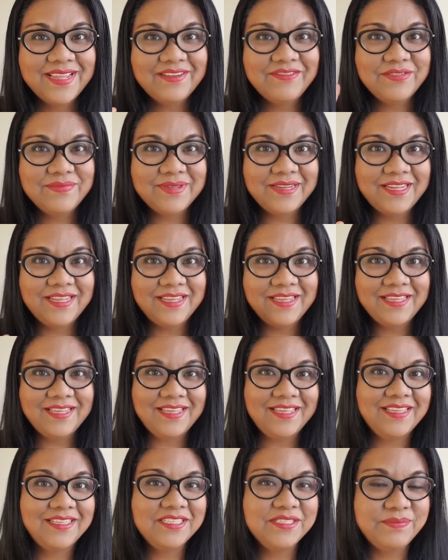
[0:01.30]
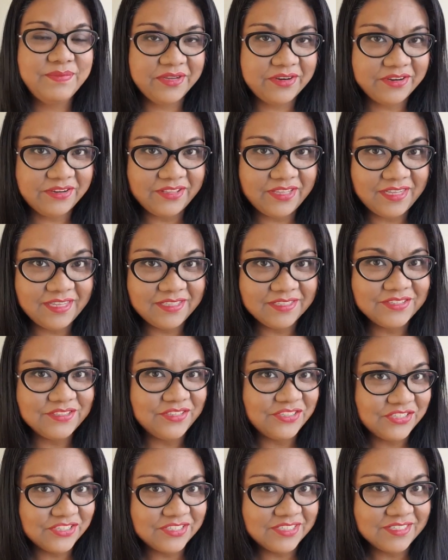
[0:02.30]
Hey everybody, it's Miraline
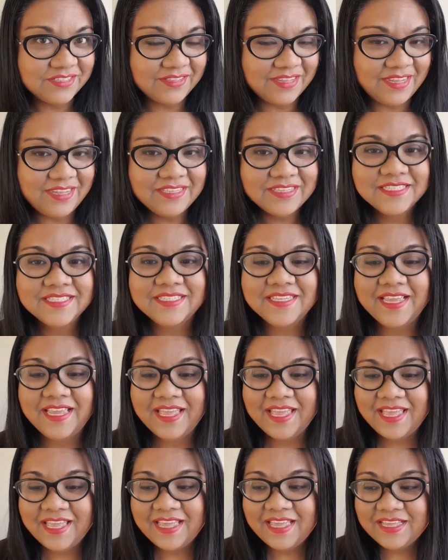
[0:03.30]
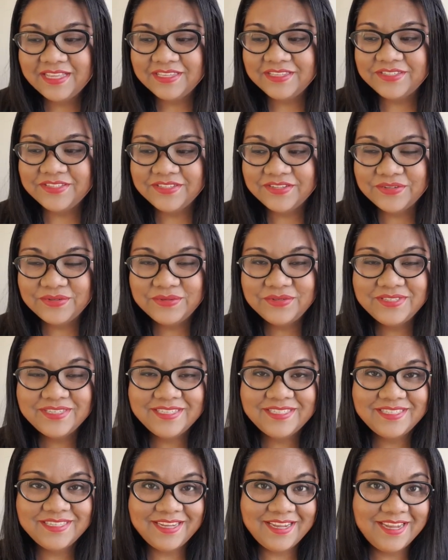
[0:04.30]
Delicious Delights. So
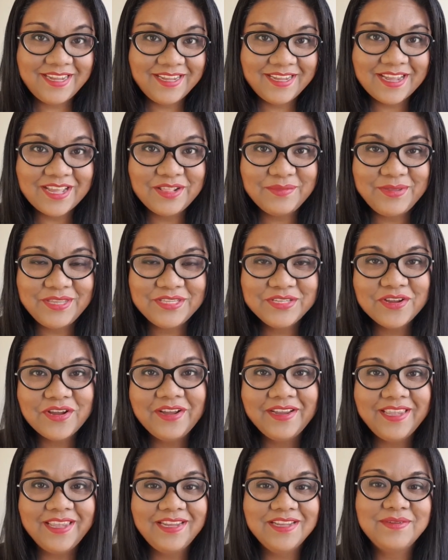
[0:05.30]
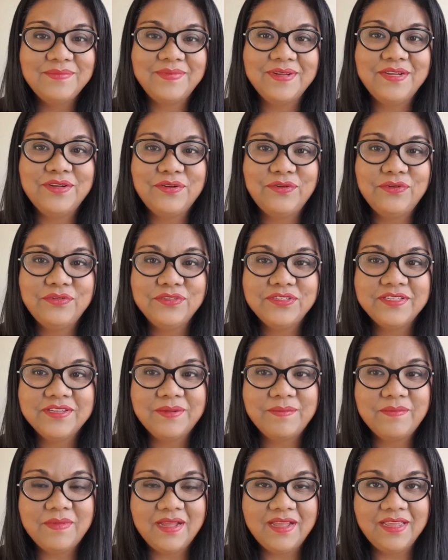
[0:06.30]
today I'll be talking
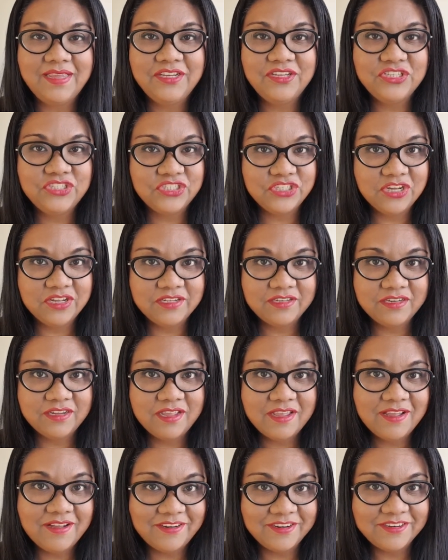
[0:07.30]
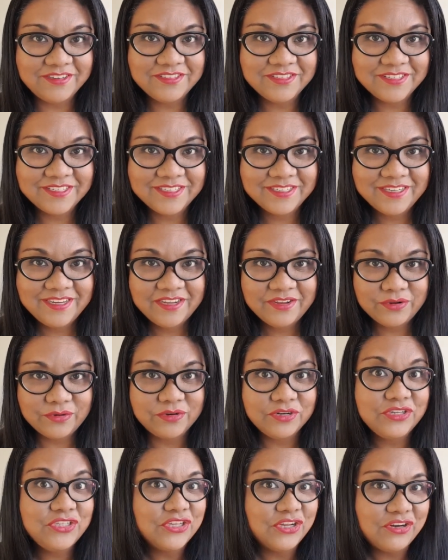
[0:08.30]
about my Jean Art
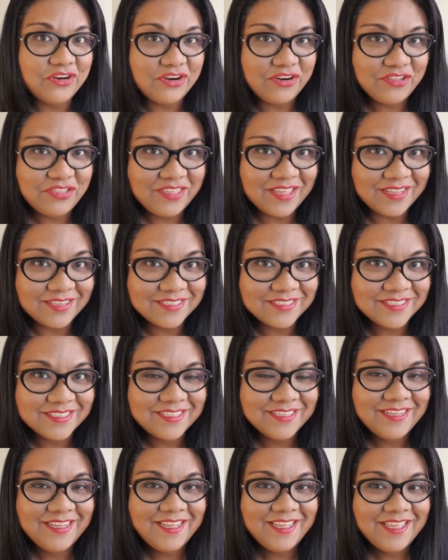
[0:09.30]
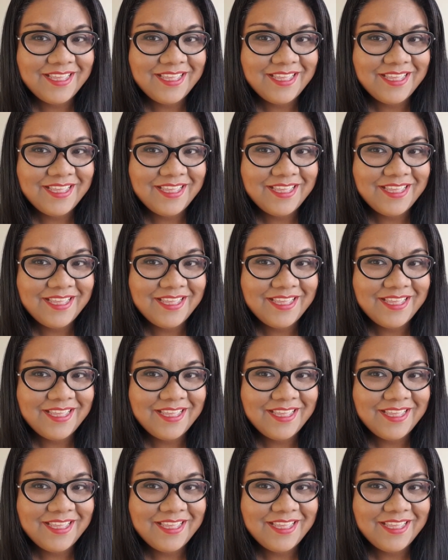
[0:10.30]
or Jean Arthez